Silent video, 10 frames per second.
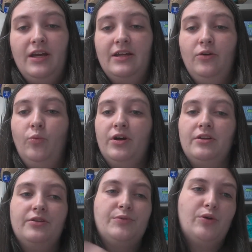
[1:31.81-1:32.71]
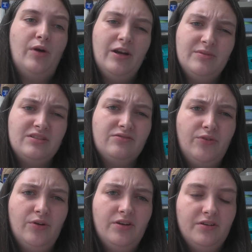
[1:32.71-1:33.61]
and what are the requirements
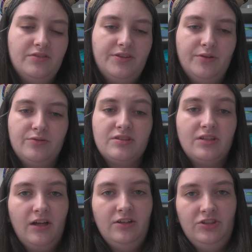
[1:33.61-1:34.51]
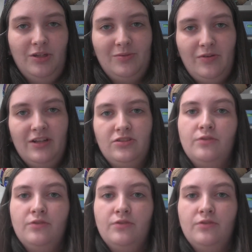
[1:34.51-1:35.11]
for those scholarships, right?